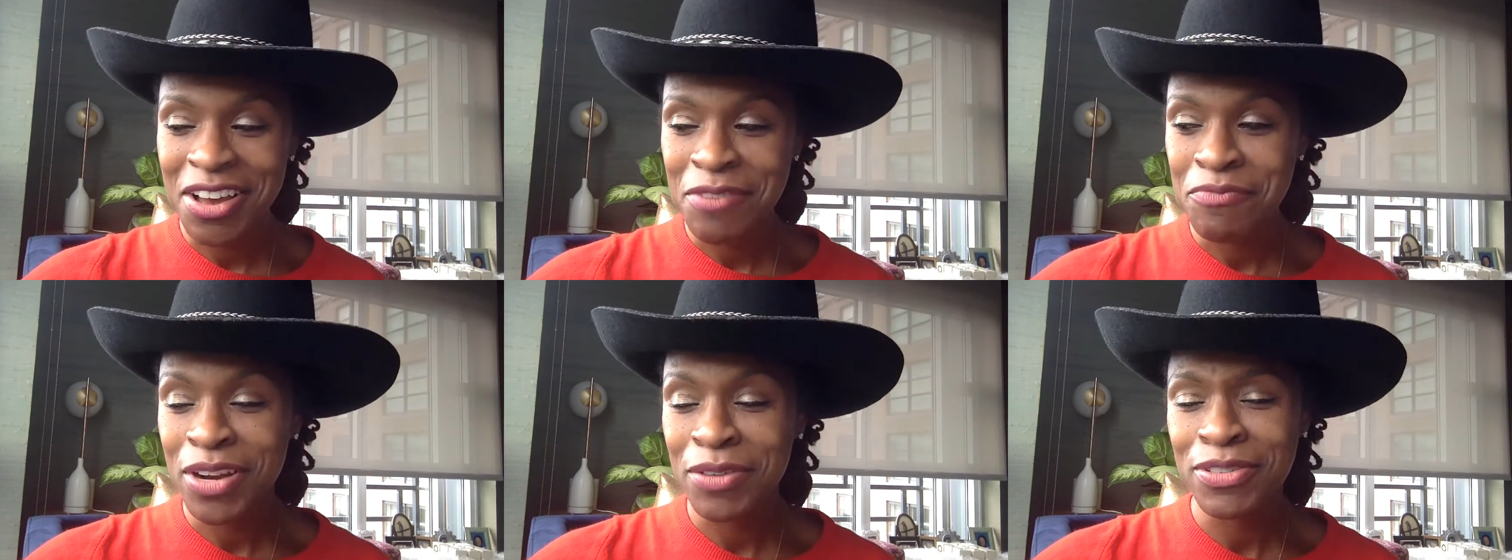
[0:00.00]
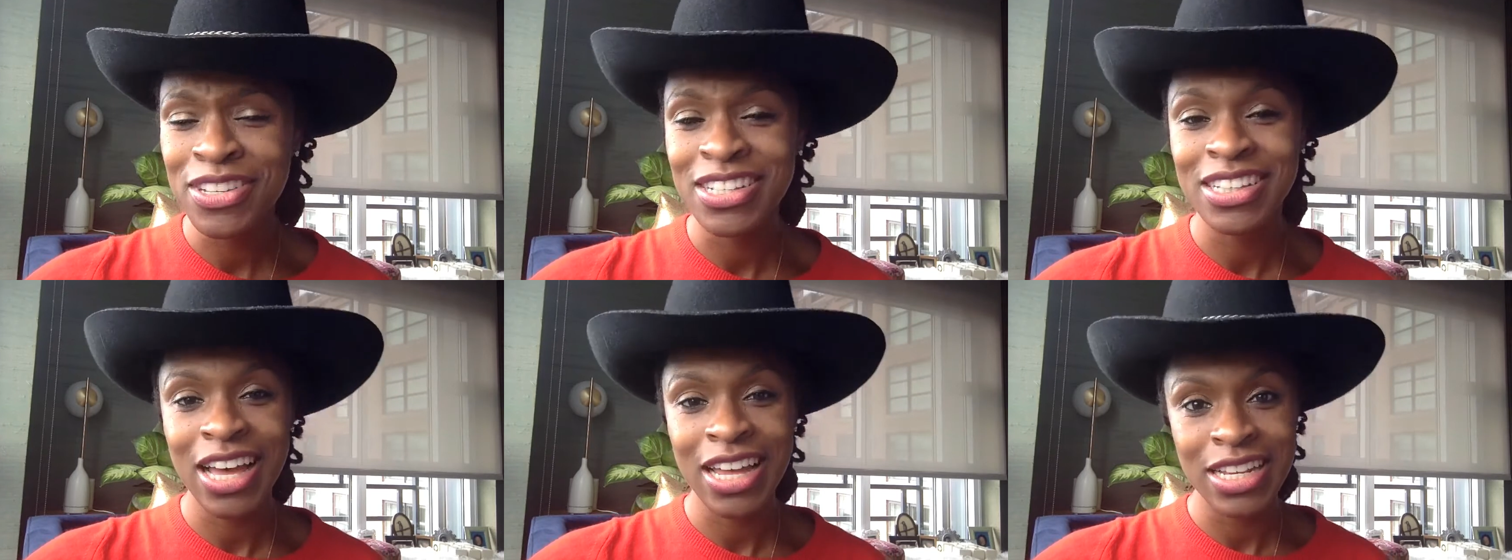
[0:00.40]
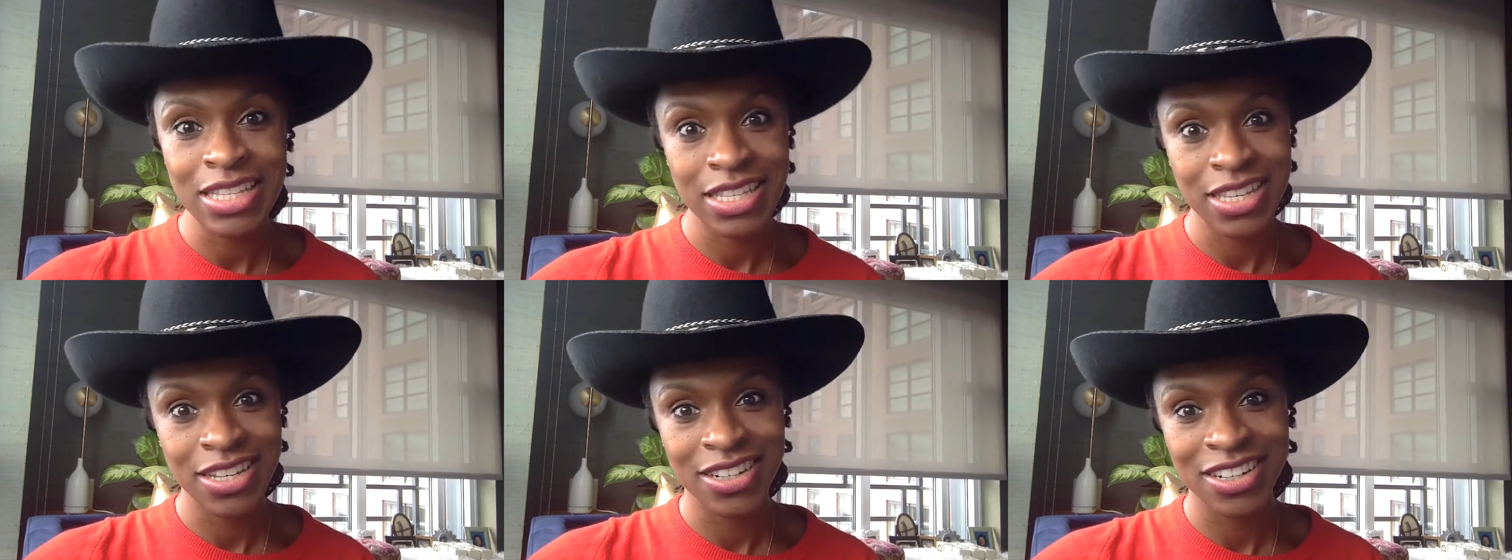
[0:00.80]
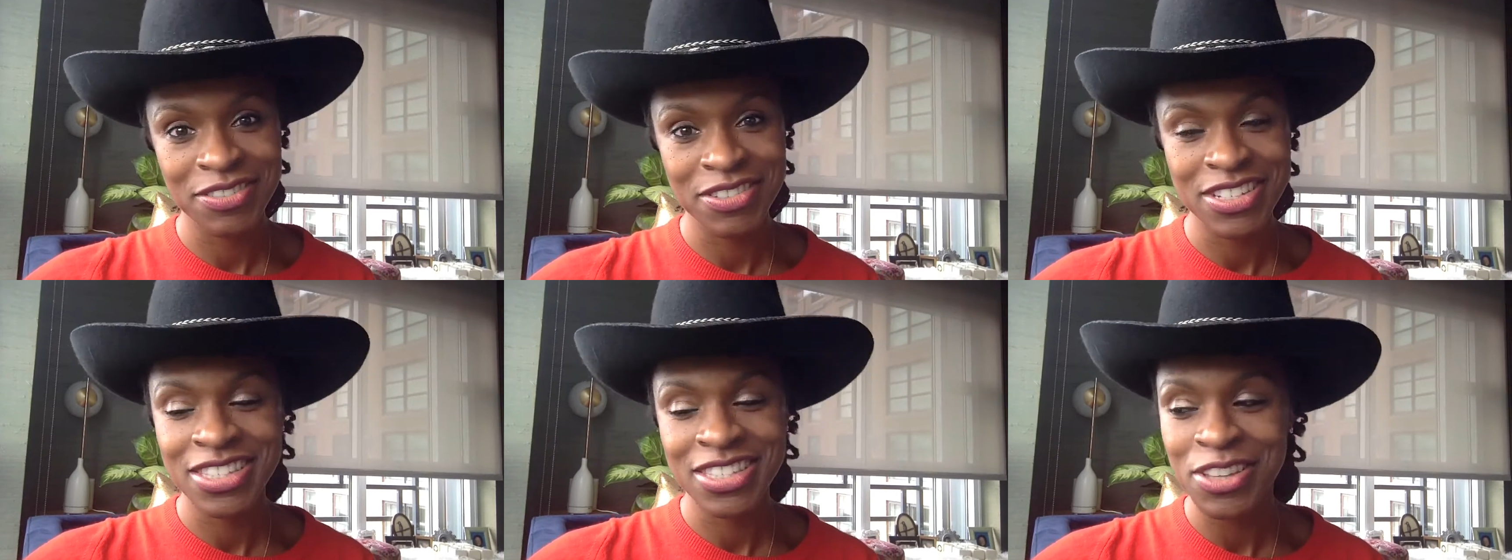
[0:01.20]
but I'm just glad it's here. I'm
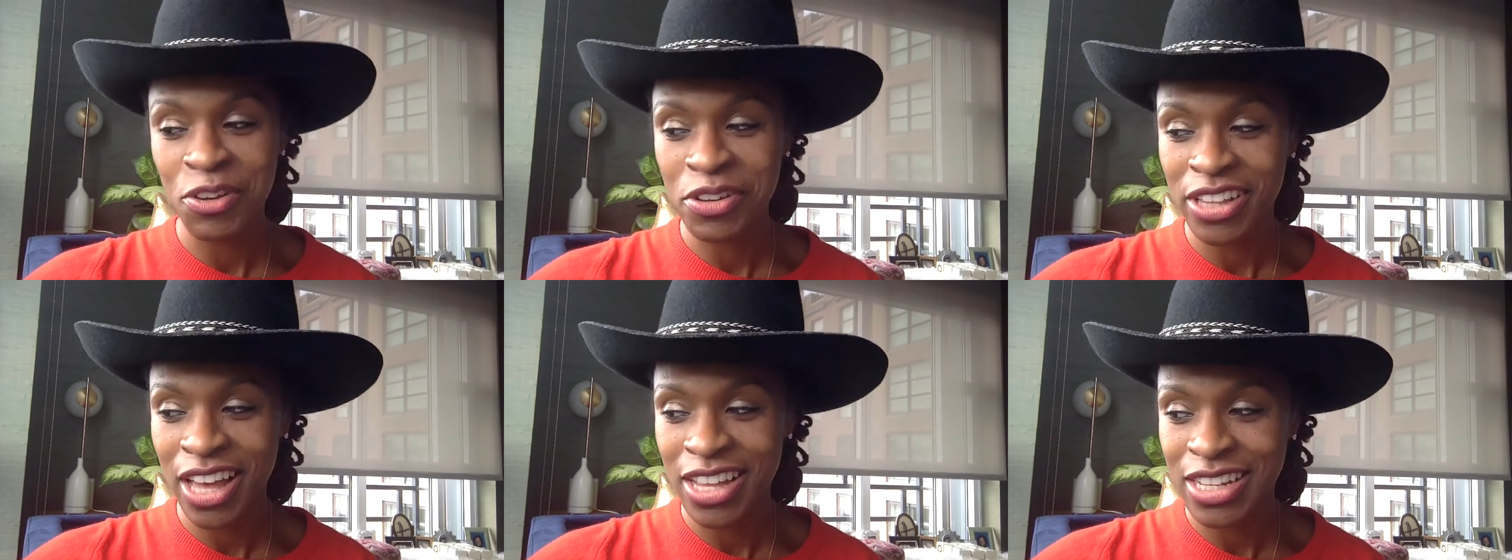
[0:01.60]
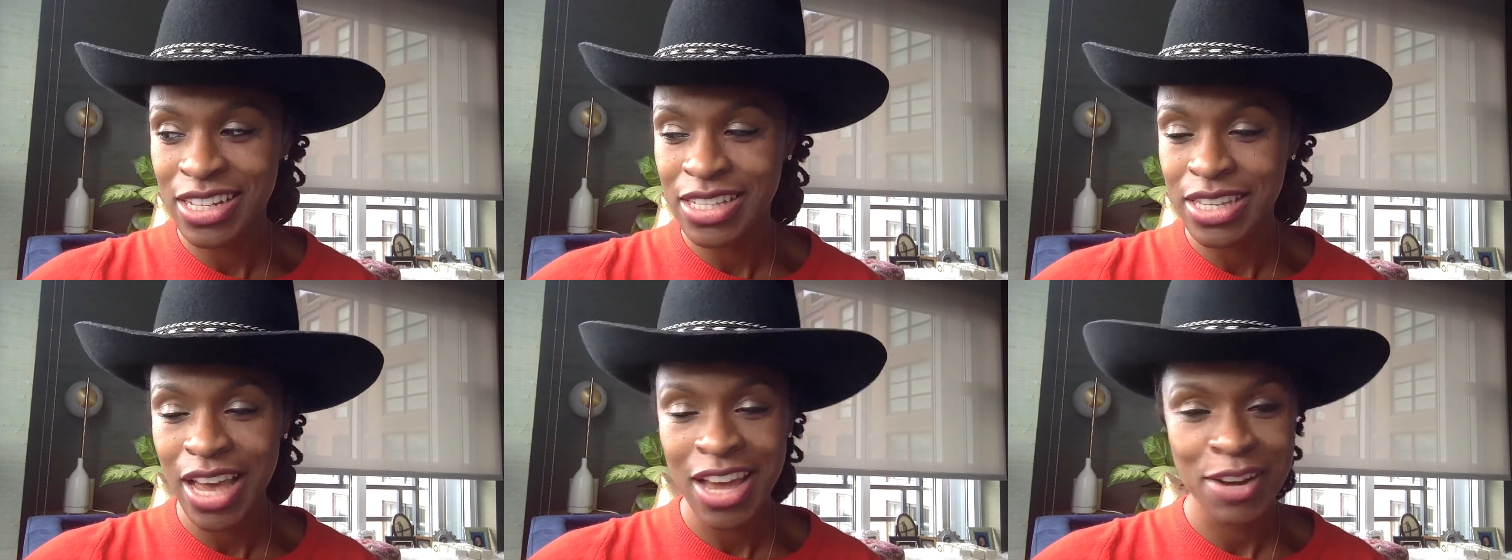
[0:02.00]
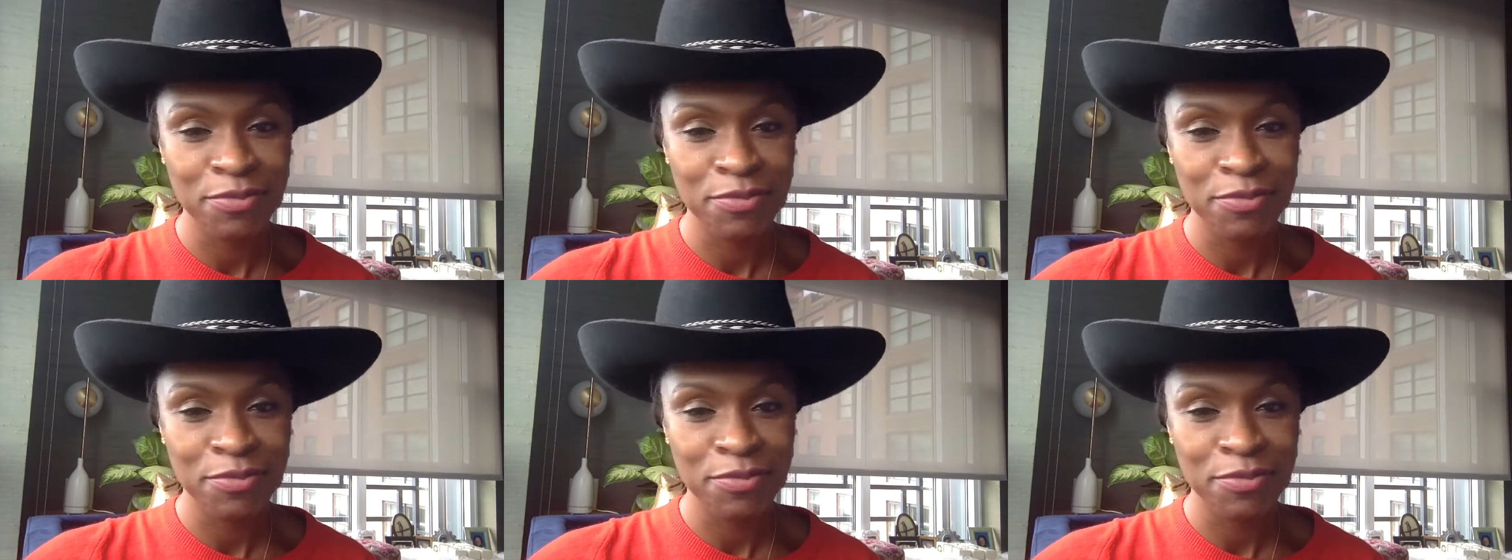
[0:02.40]
just so glad it's out of my